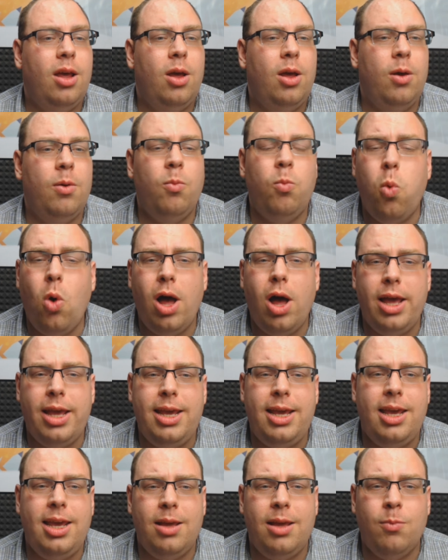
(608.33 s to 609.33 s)

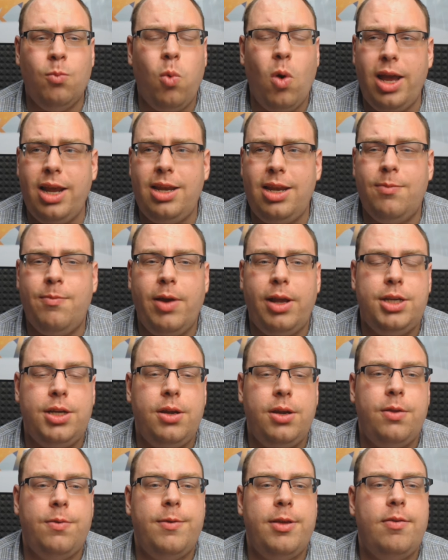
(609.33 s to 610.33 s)
Why did they
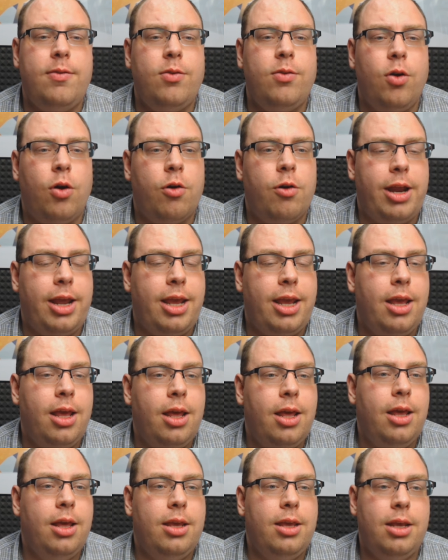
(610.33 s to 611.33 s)
choose this story?
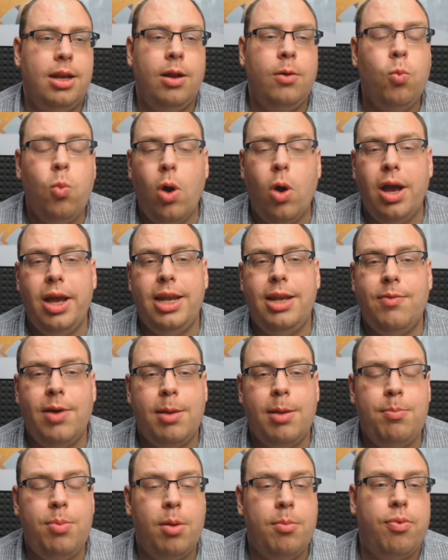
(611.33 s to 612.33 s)
You know, why did
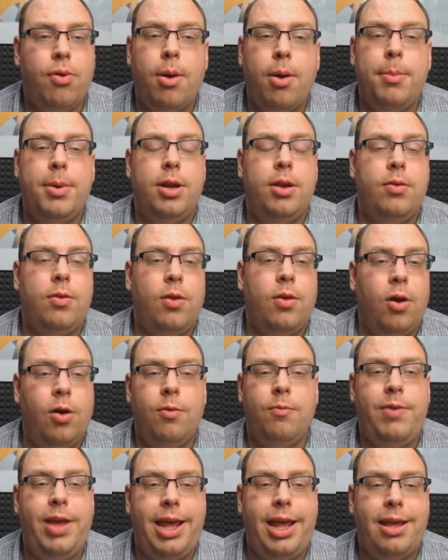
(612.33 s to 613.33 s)
they put prominence
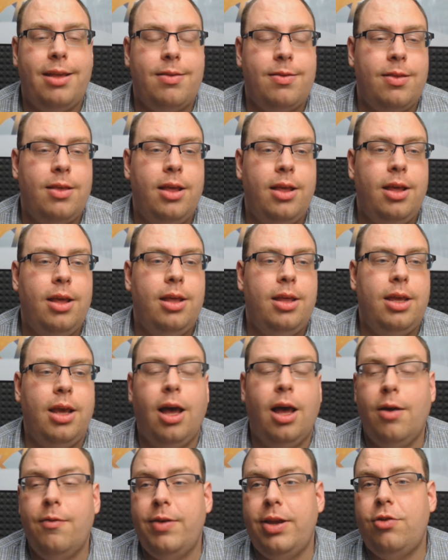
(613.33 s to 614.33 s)
on this?
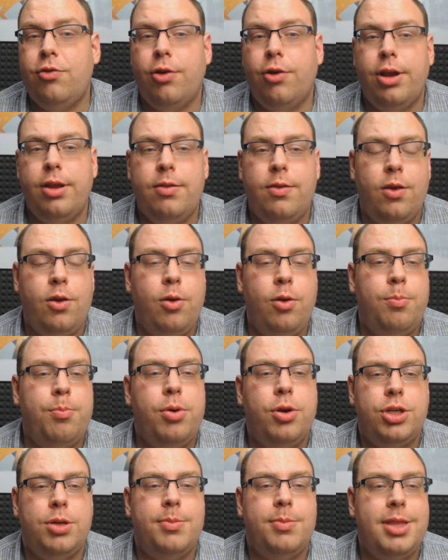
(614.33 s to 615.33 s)
Are they trying to
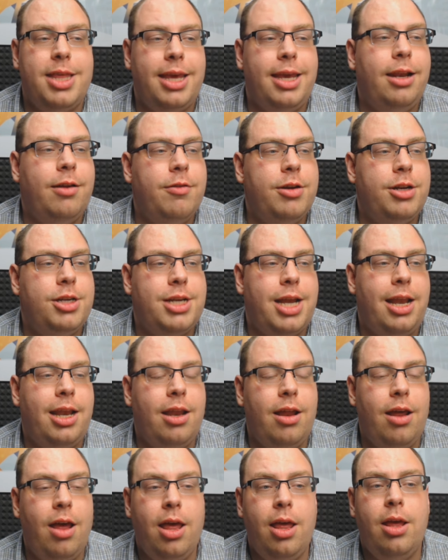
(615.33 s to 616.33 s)
push a particular
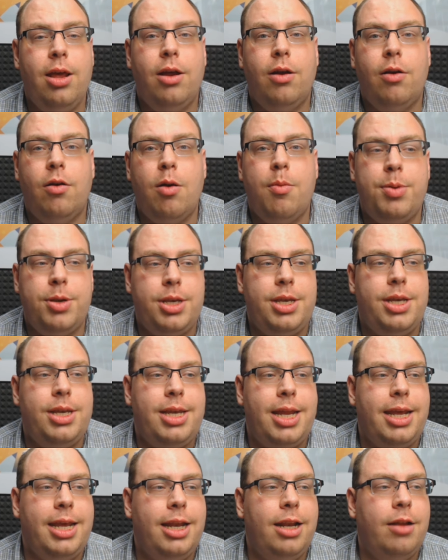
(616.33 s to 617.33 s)
agenda or a
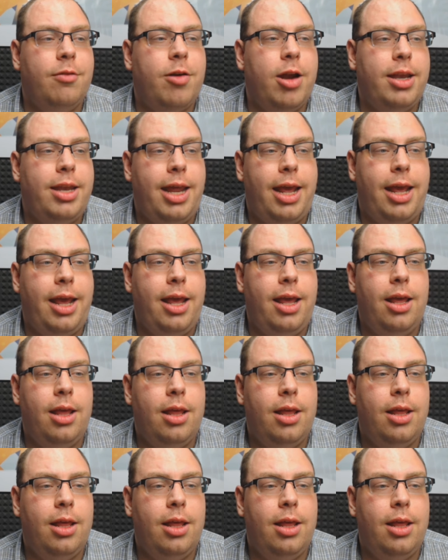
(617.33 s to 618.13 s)
particular idea?